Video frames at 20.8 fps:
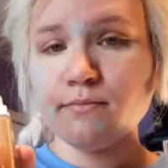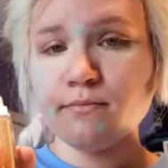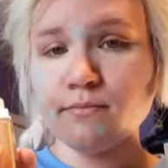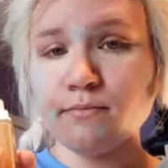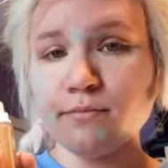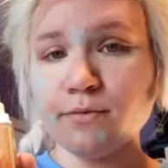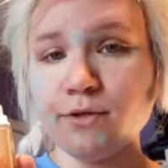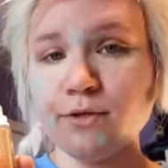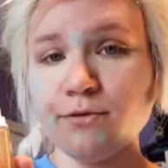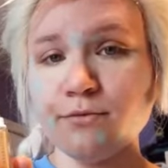
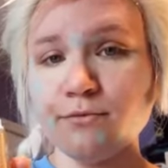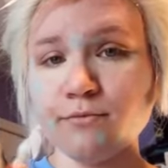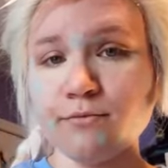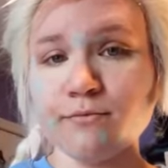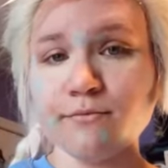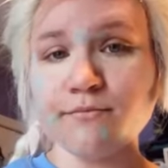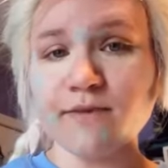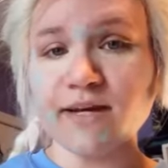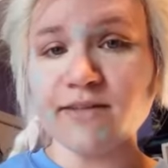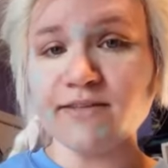new
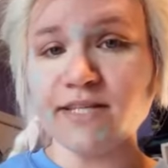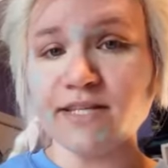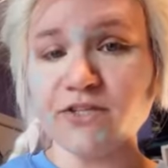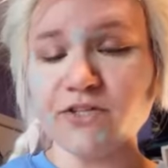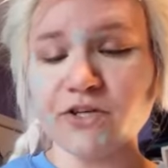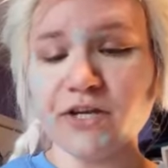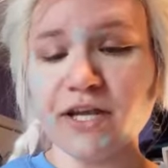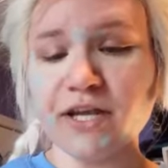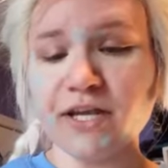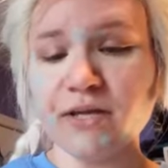
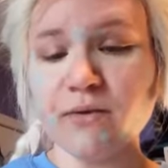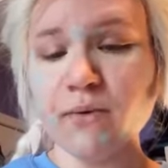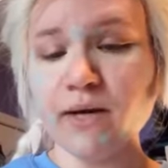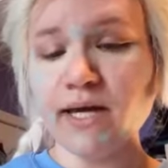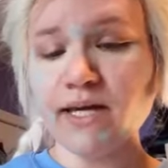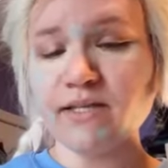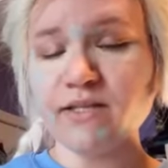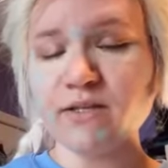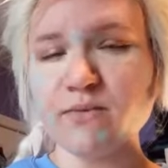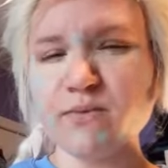foundation
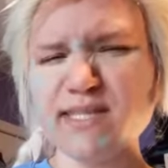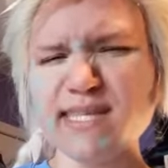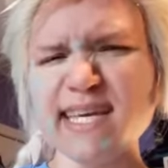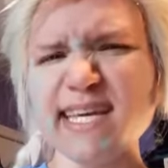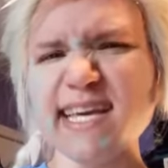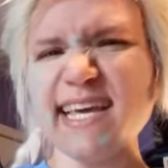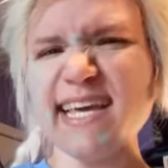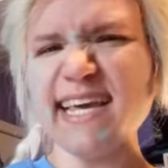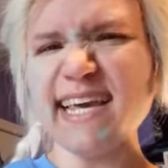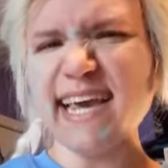anyway, so I was like,
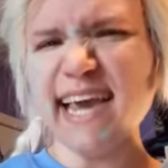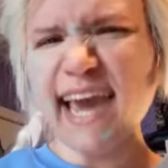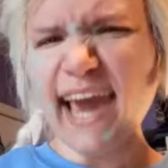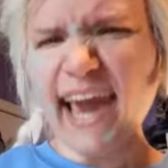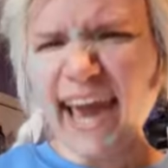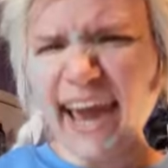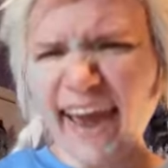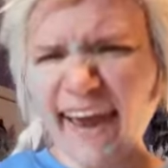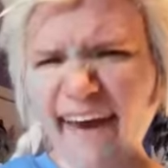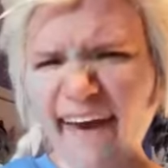
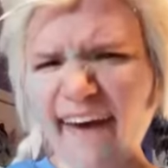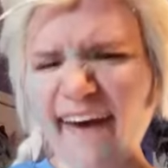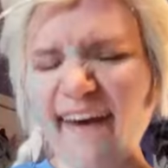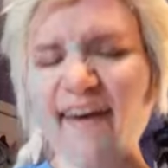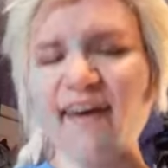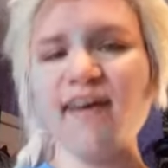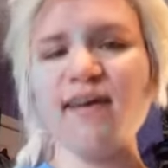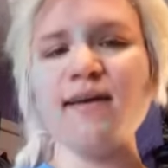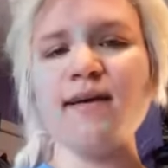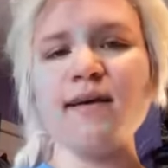
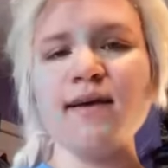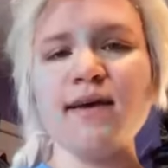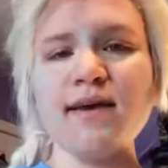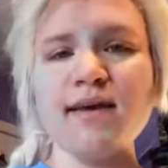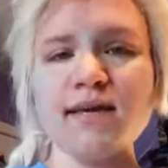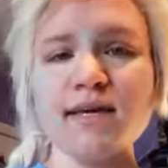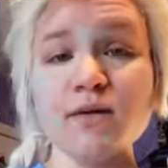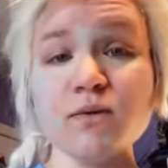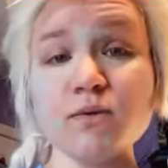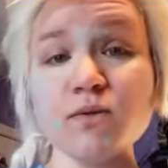yeah!
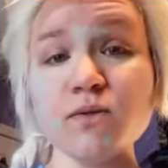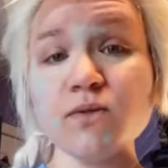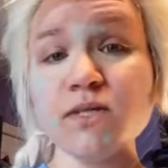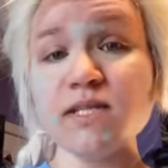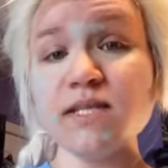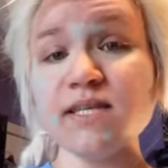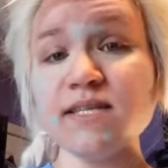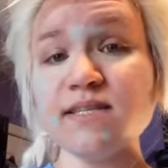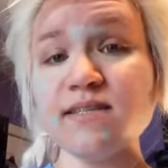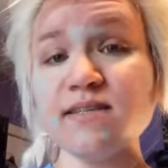It was only
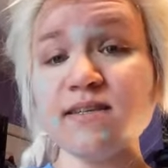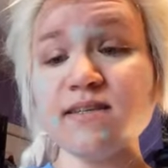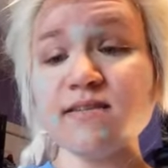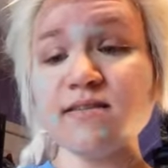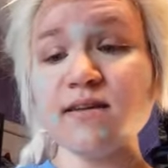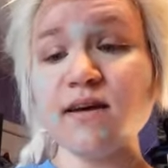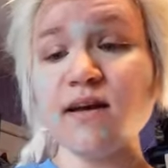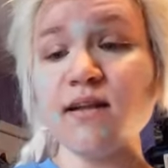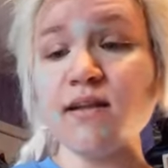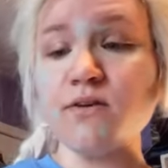like
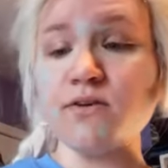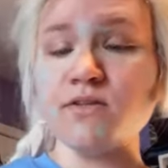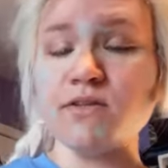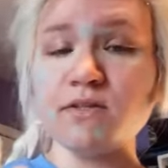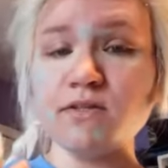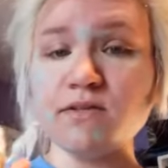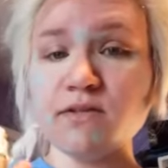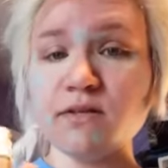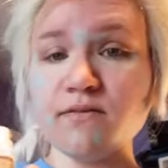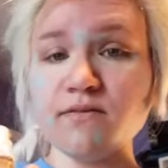$6.
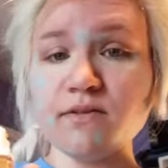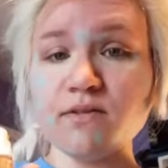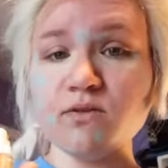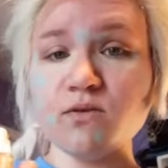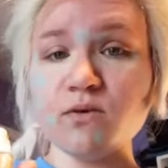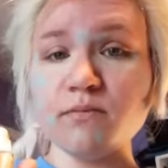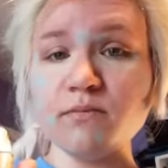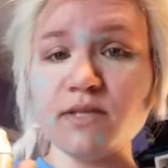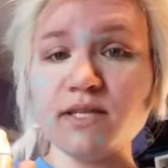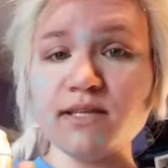This stuff is
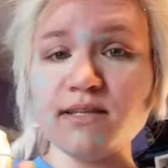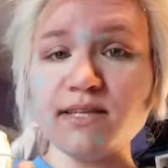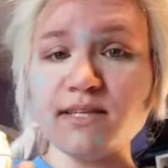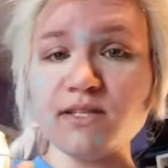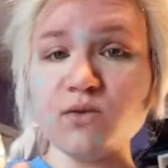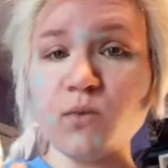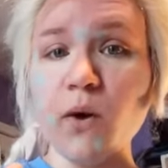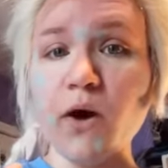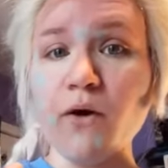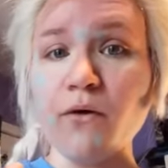normally like
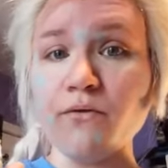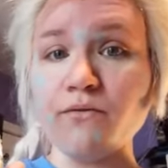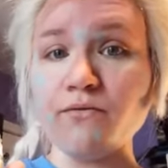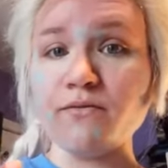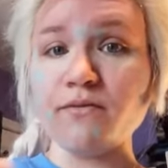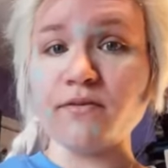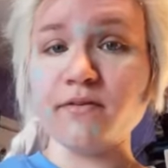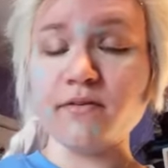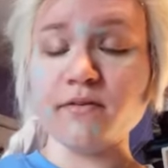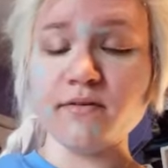$12.
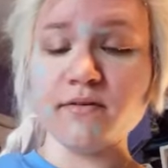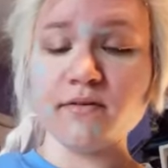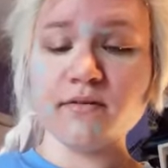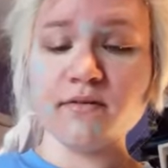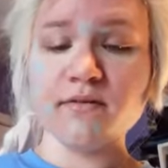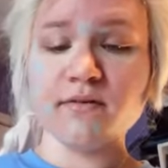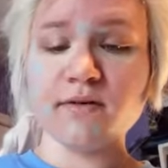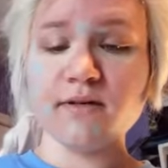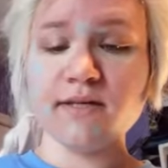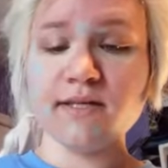
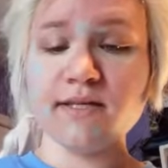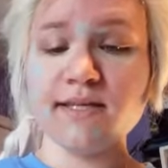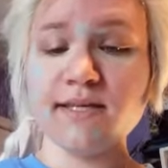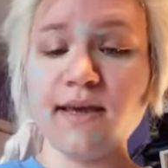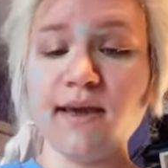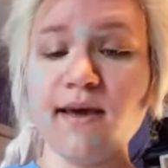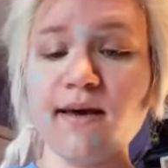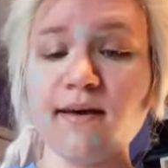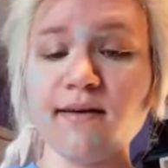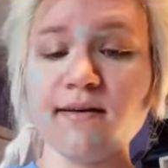
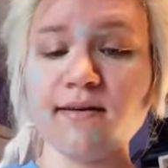Yeah.